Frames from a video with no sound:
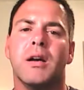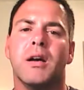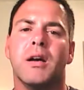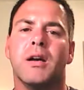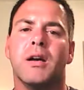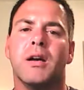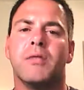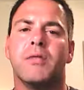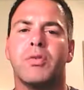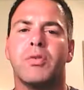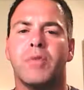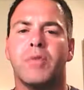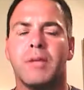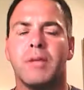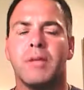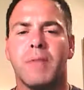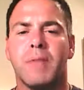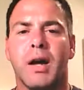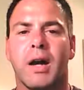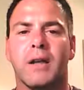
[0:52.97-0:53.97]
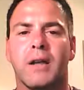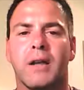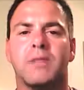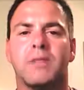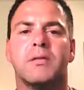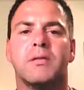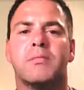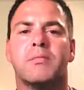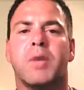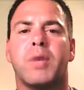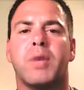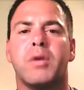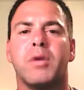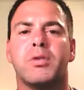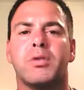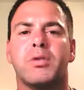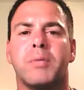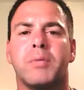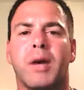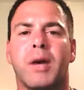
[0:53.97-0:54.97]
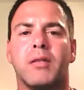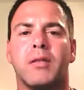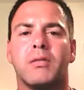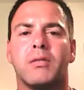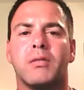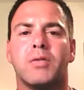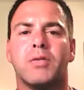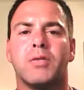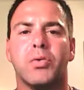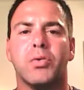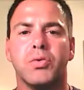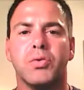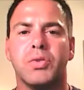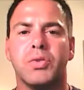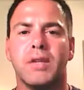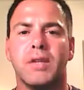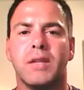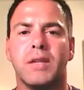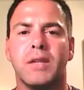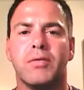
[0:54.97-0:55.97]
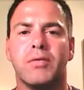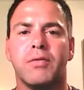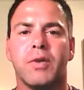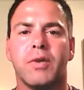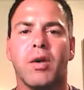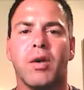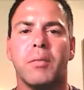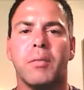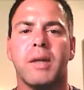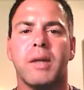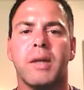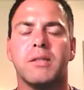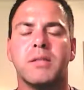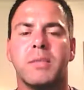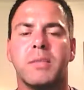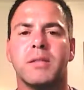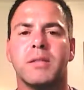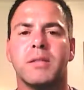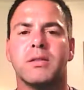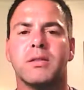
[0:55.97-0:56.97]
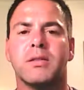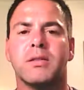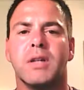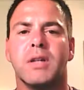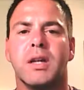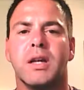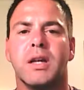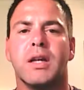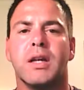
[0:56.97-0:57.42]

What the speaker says: If you read my post about tools you need for a home-based business,